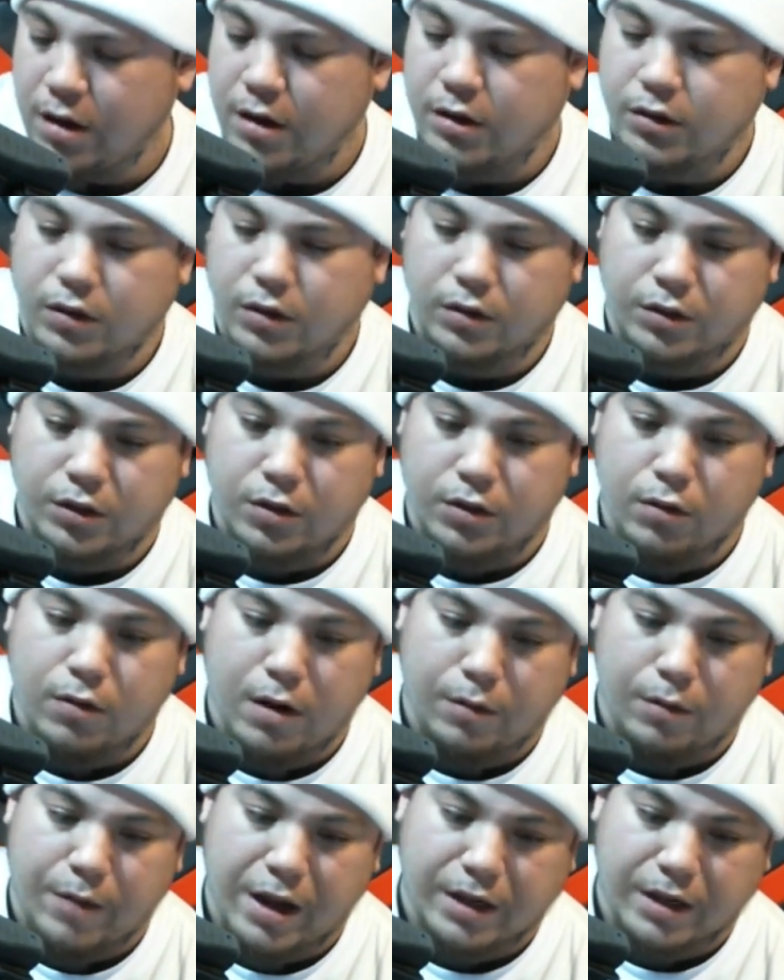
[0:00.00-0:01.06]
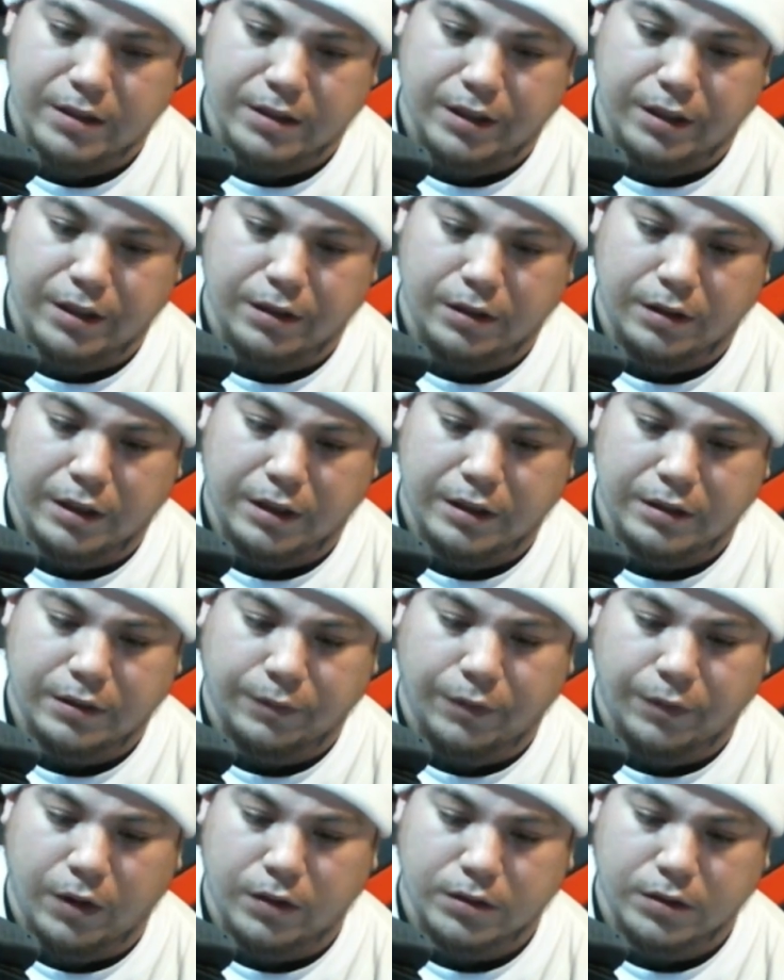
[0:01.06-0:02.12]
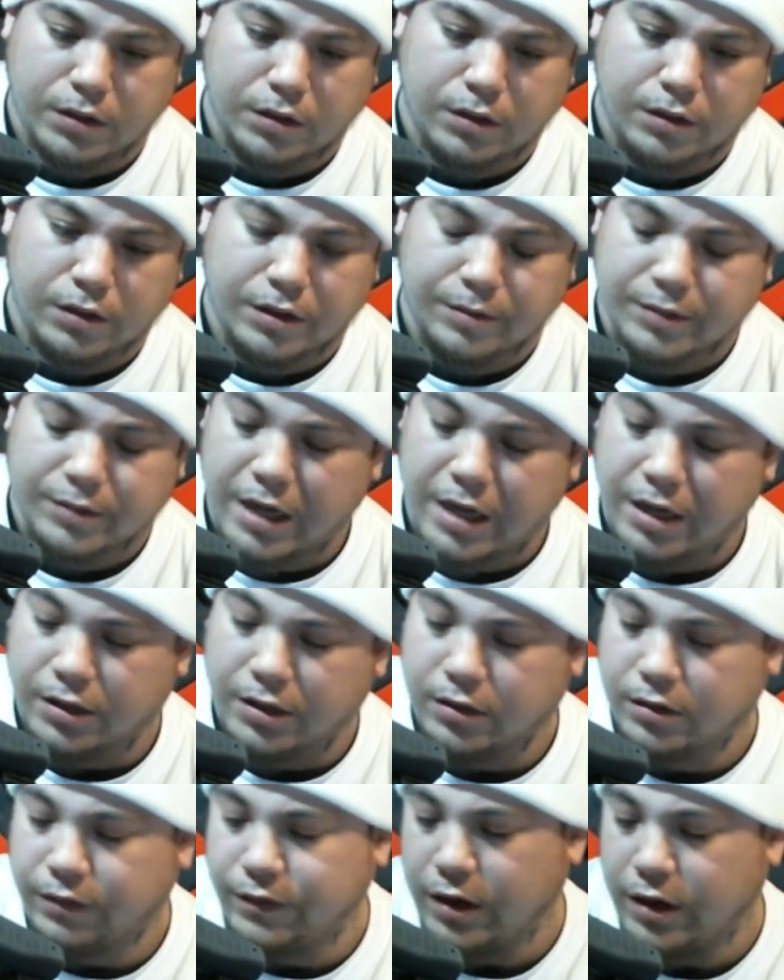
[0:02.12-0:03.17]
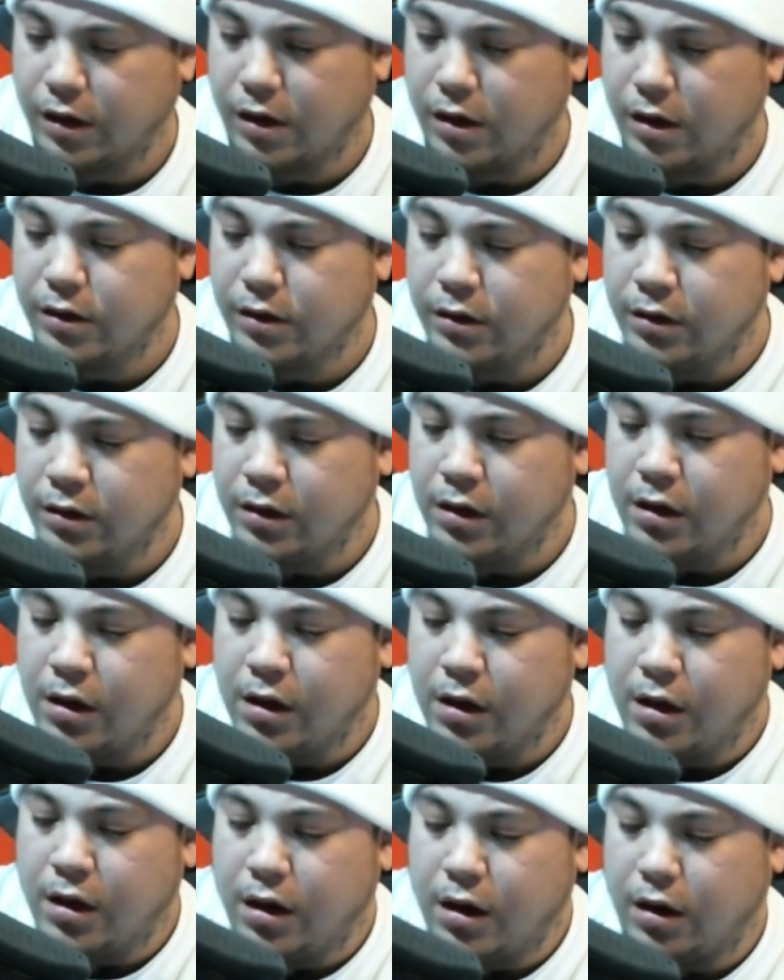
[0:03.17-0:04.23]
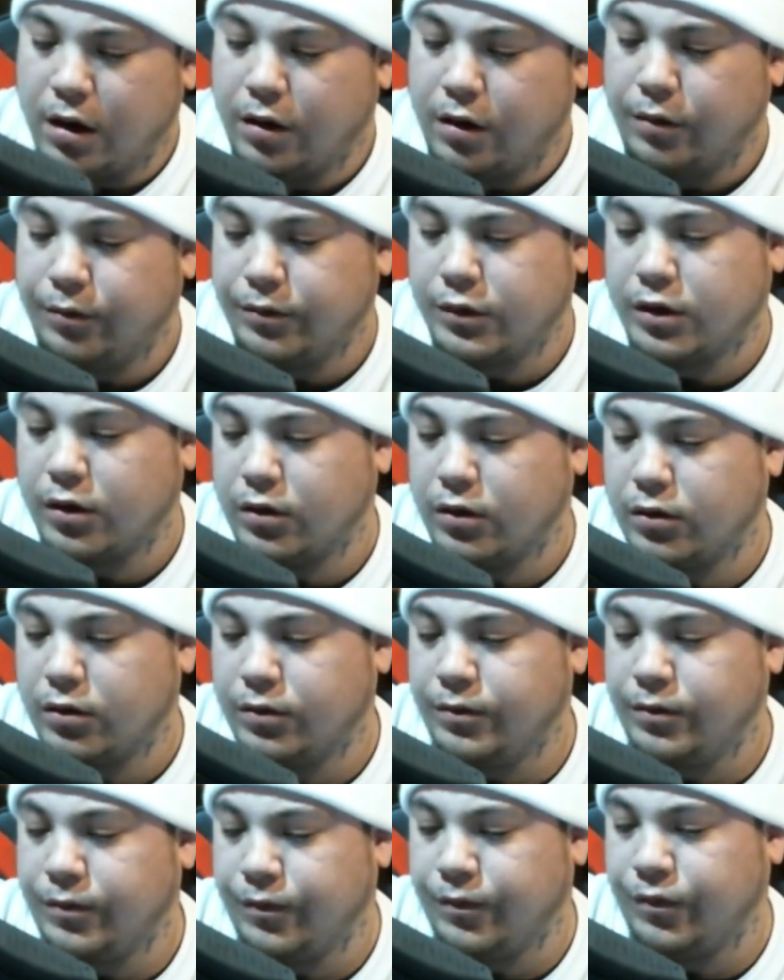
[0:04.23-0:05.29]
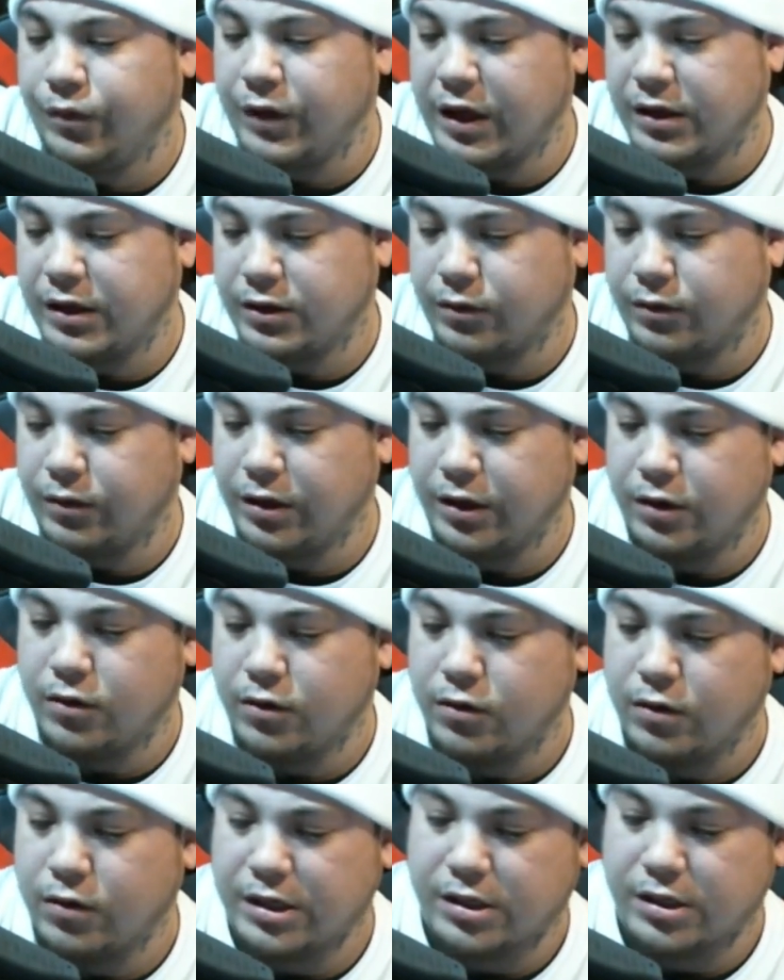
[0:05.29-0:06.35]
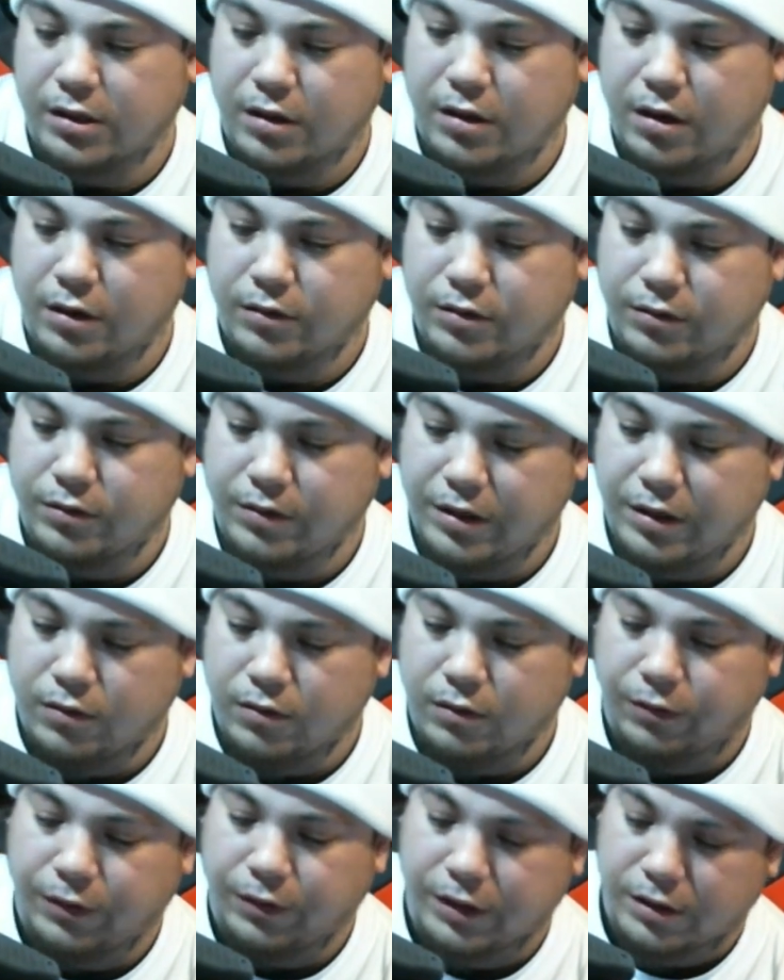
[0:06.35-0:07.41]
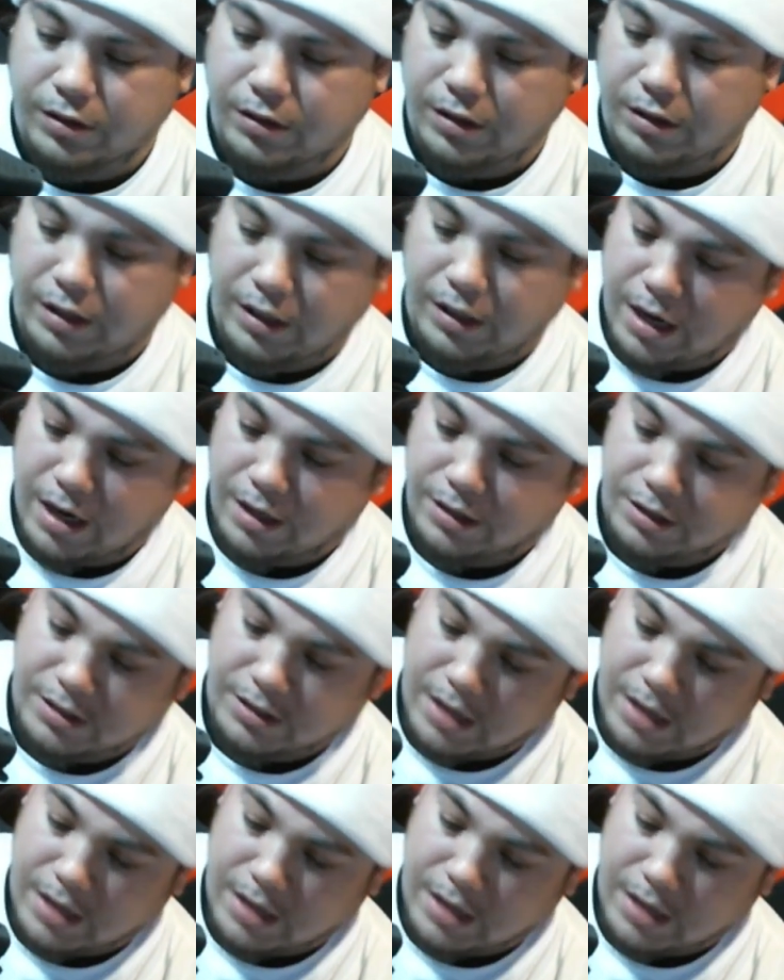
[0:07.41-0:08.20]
So the 2-round magazine falls under them statutes of duck hunting. So that's really cool. I just thought it was a really cool feature that it kind of just